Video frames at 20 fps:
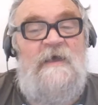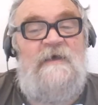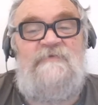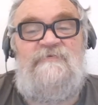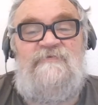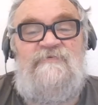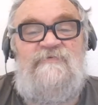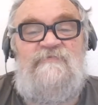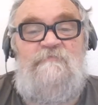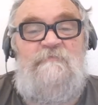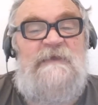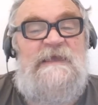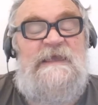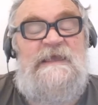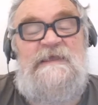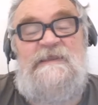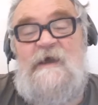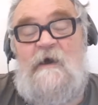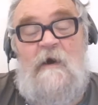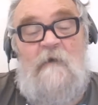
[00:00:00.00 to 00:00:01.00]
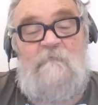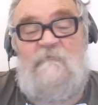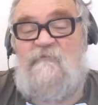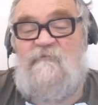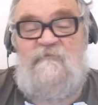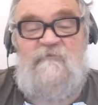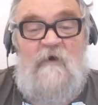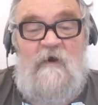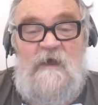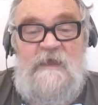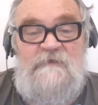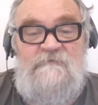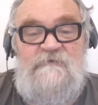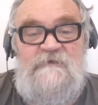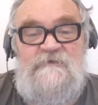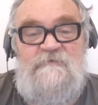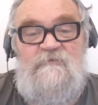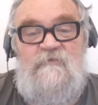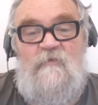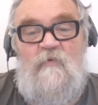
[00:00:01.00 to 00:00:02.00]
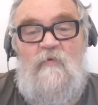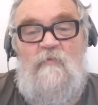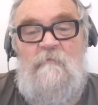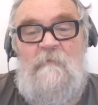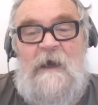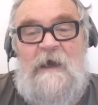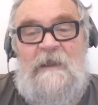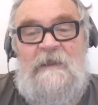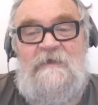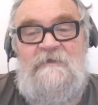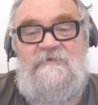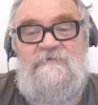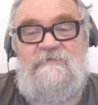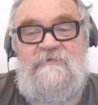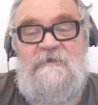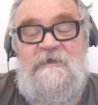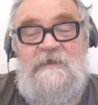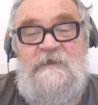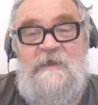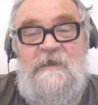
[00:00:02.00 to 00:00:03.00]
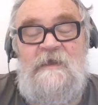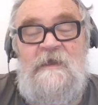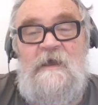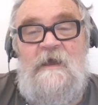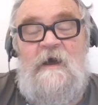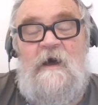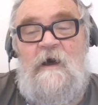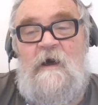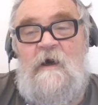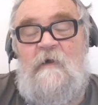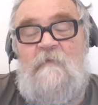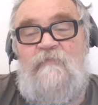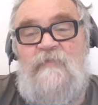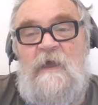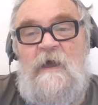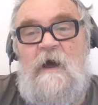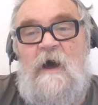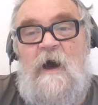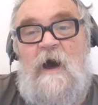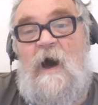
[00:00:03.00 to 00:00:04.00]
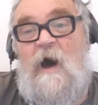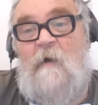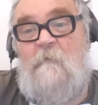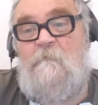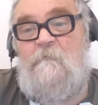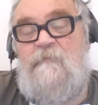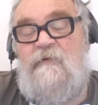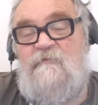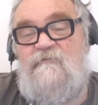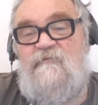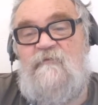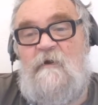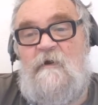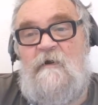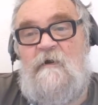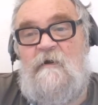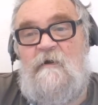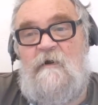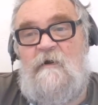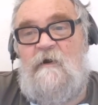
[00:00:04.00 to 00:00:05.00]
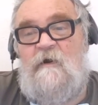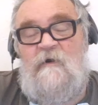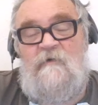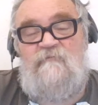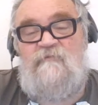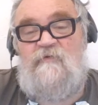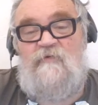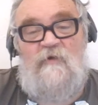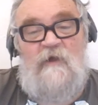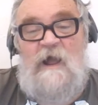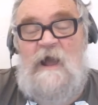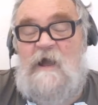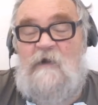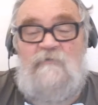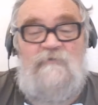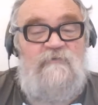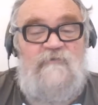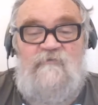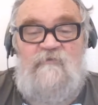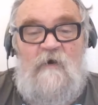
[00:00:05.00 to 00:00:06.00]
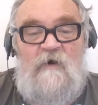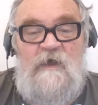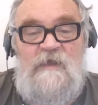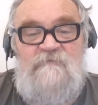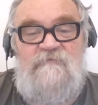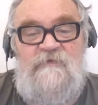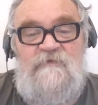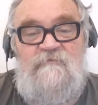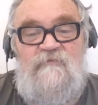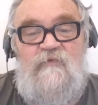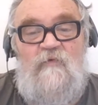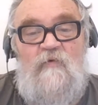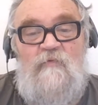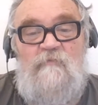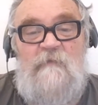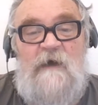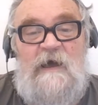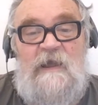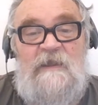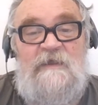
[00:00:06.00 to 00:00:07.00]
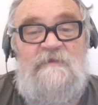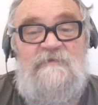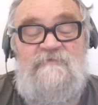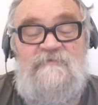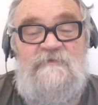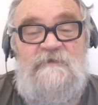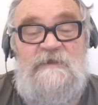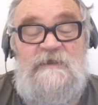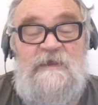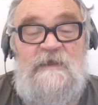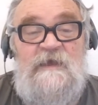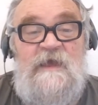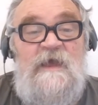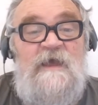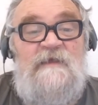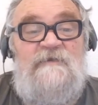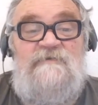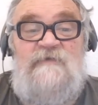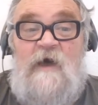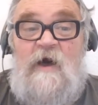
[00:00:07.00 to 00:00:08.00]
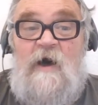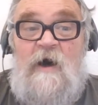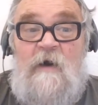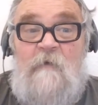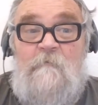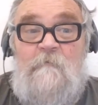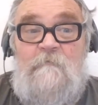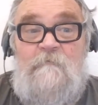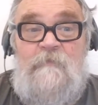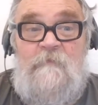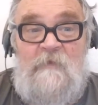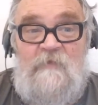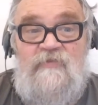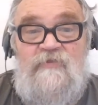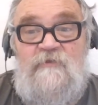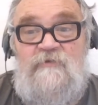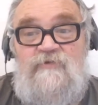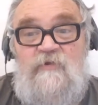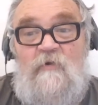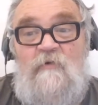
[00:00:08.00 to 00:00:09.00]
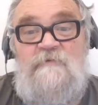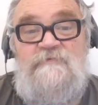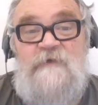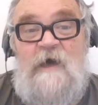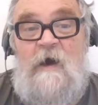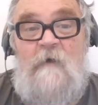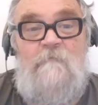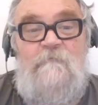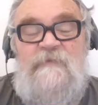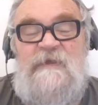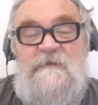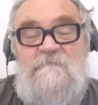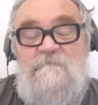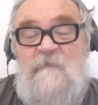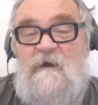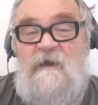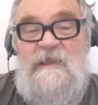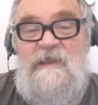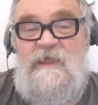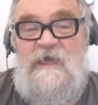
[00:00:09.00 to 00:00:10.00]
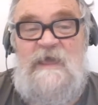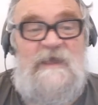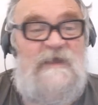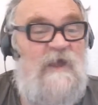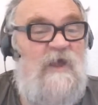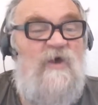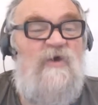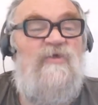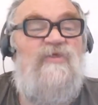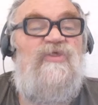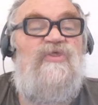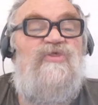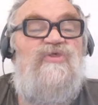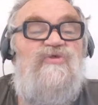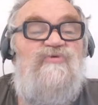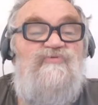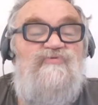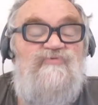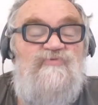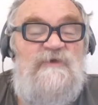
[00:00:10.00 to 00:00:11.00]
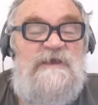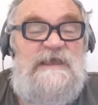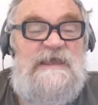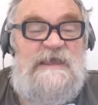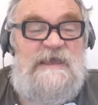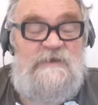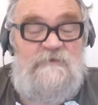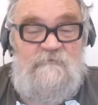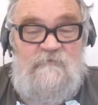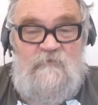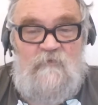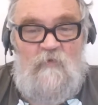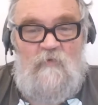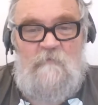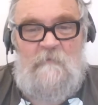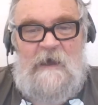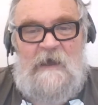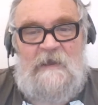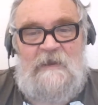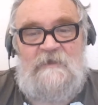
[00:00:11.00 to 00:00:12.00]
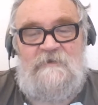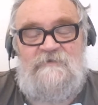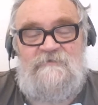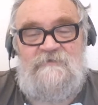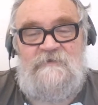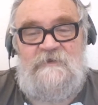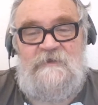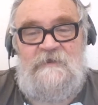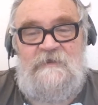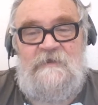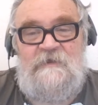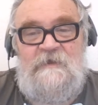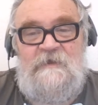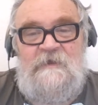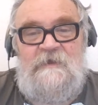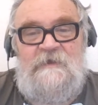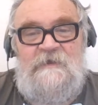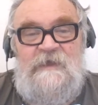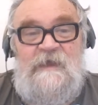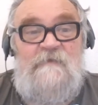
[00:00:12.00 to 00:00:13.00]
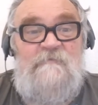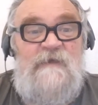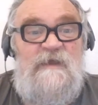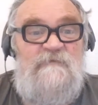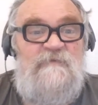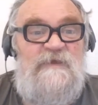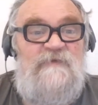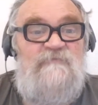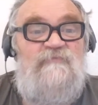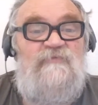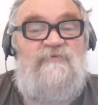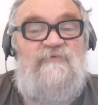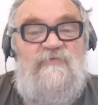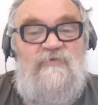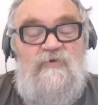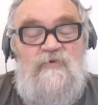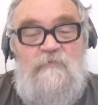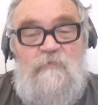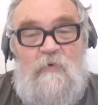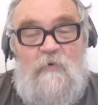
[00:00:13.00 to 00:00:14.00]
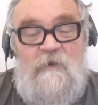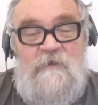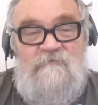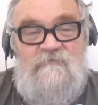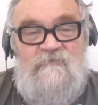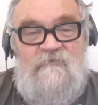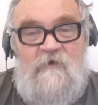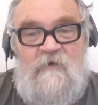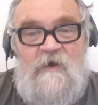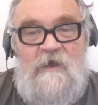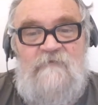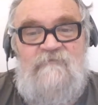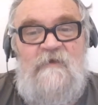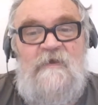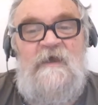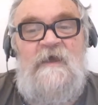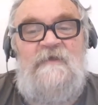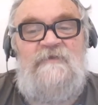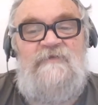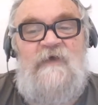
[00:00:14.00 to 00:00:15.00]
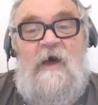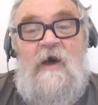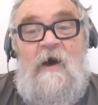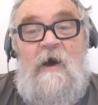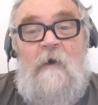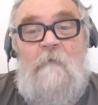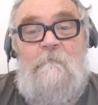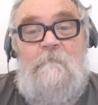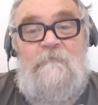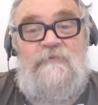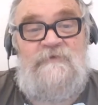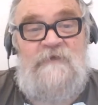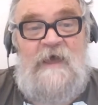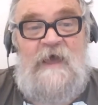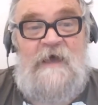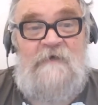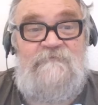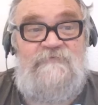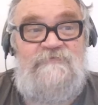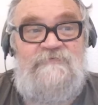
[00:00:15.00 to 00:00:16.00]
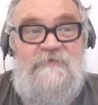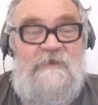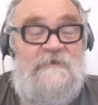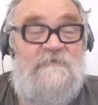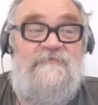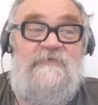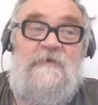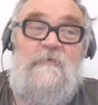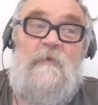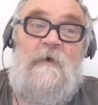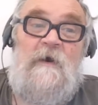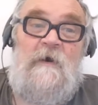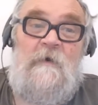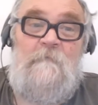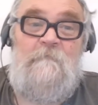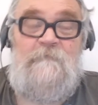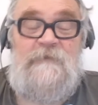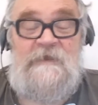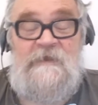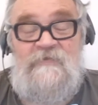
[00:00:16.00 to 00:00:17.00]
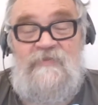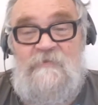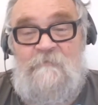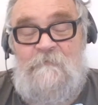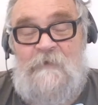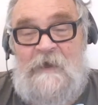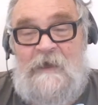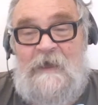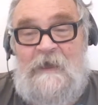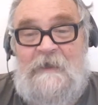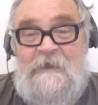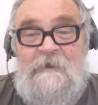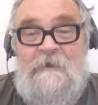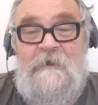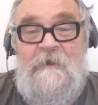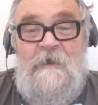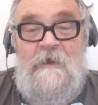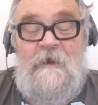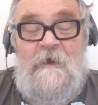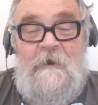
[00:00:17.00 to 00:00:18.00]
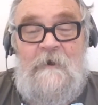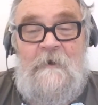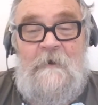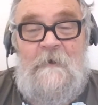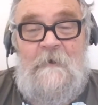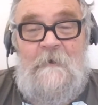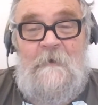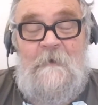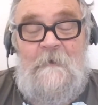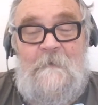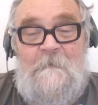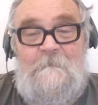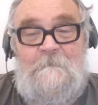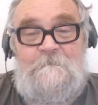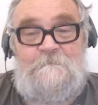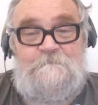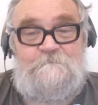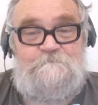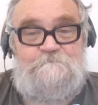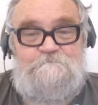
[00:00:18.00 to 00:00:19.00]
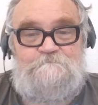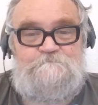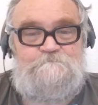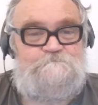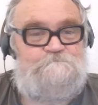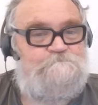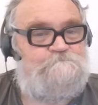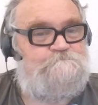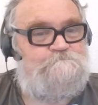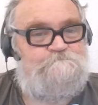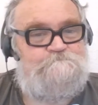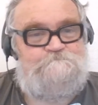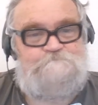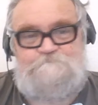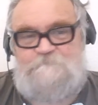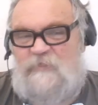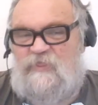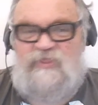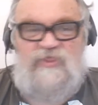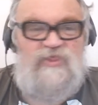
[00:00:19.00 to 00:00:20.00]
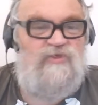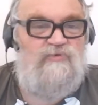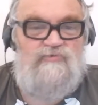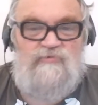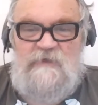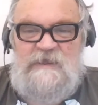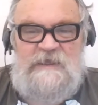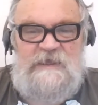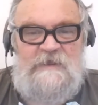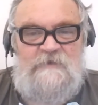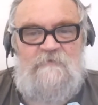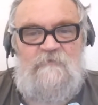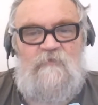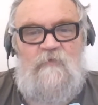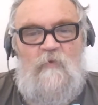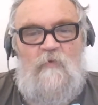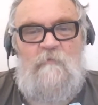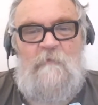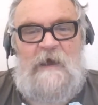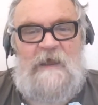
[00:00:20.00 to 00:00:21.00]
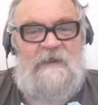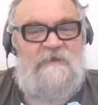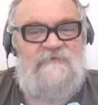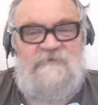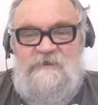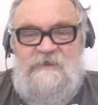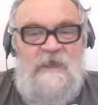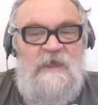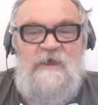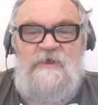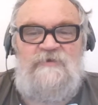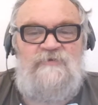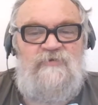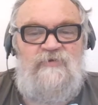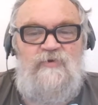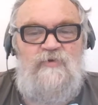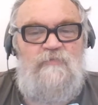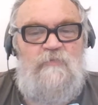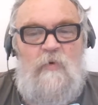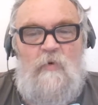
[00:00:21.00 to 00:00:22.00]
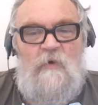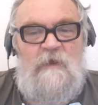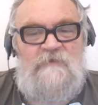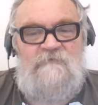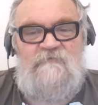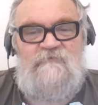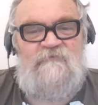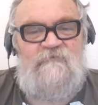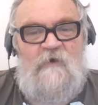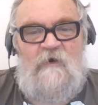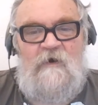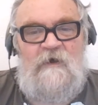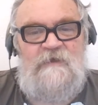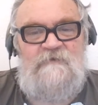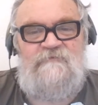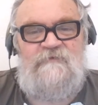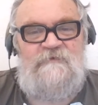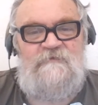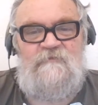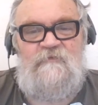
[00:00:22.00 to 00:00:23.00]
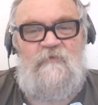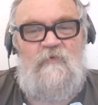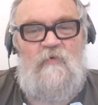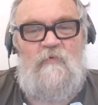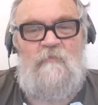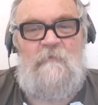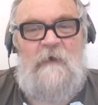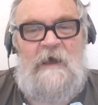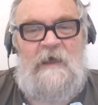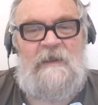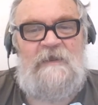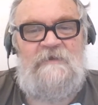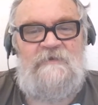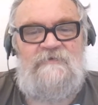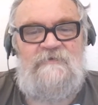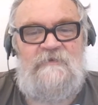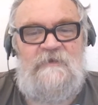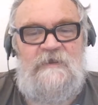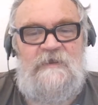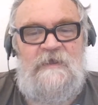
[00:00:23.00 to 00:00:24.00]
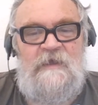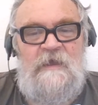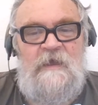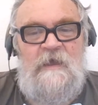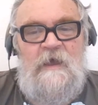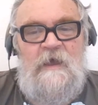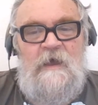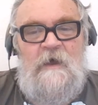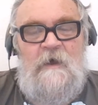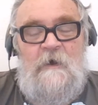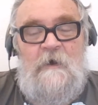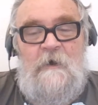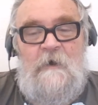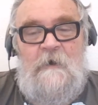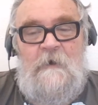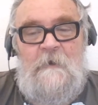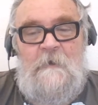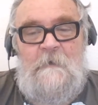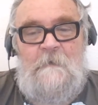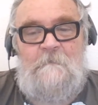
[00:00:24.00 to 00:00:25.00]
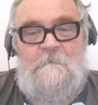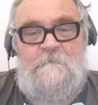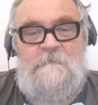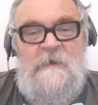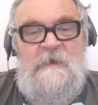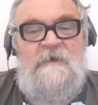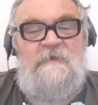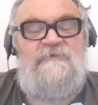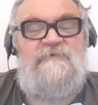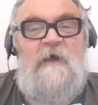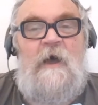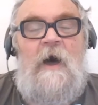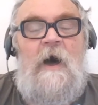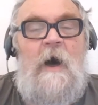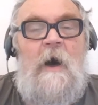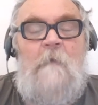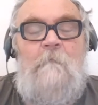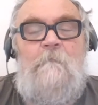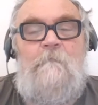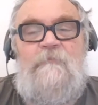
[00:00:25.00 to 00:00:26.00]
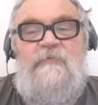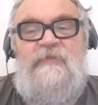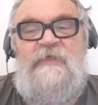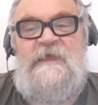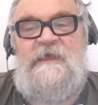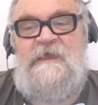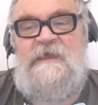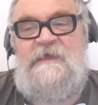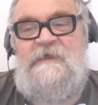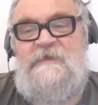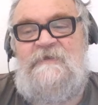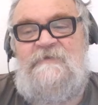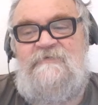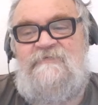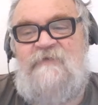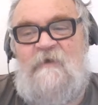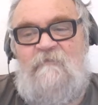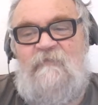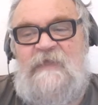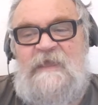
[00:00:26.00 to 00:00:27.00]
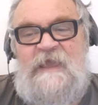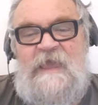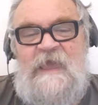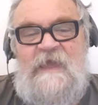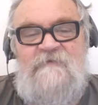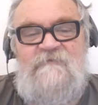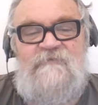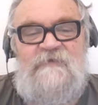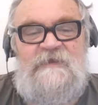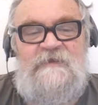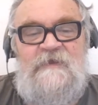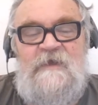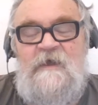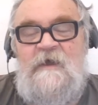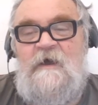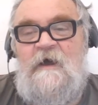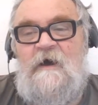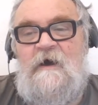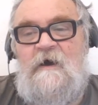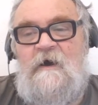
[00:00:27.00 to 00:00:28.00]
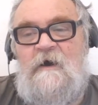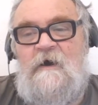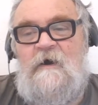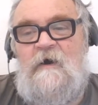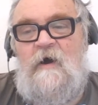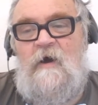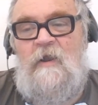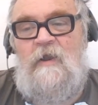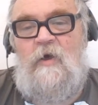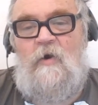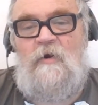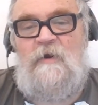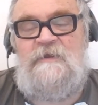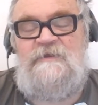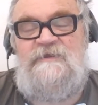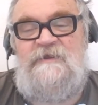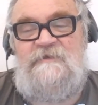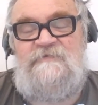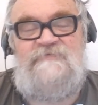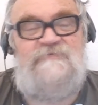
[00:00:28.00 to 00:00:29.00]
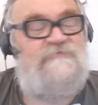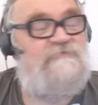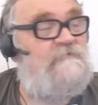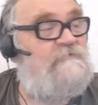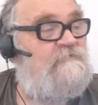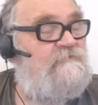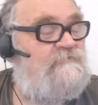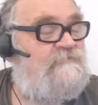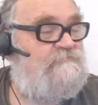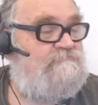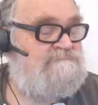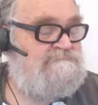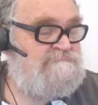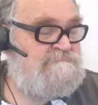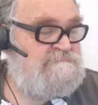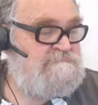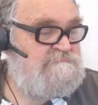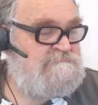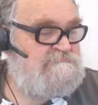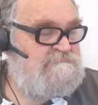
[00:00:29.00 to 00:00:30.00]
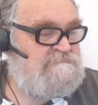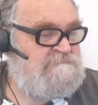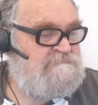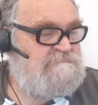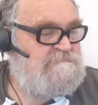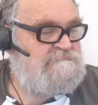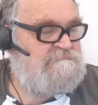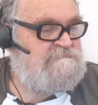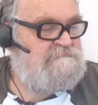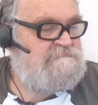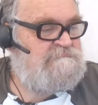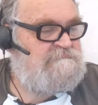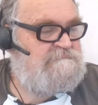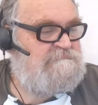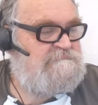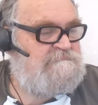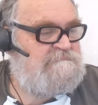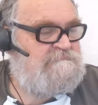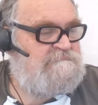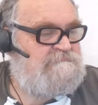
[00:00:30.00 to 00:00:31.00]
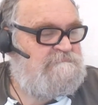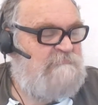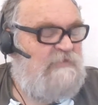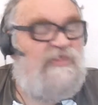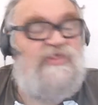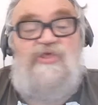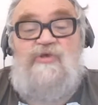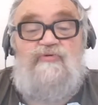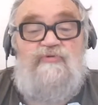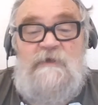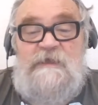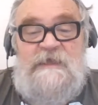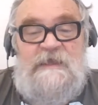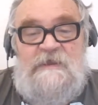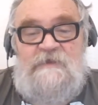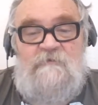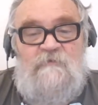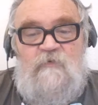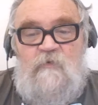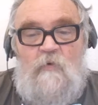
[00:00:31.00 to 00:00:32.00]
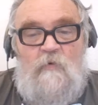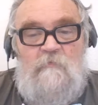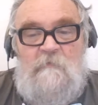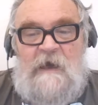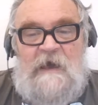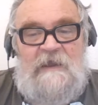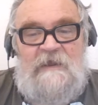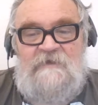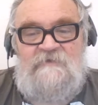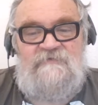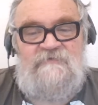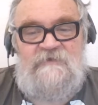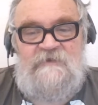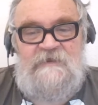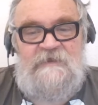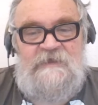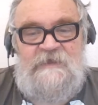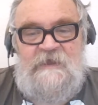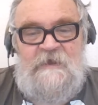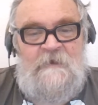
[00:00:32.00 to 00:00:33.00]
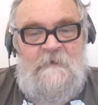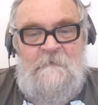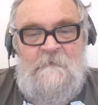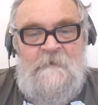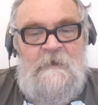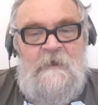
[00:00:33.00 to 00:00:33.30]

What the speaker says: Speed hump, 5 informality. A hump of ground, 5 informality. To hump, the dog's humping my leg, 3 informality. Yeah, maybe even 2.5. To hump, to have sex, they were humping in the back. 3 informality, 2.5 informality. To hump the something heavy along a distance, 3 informality. Yeah.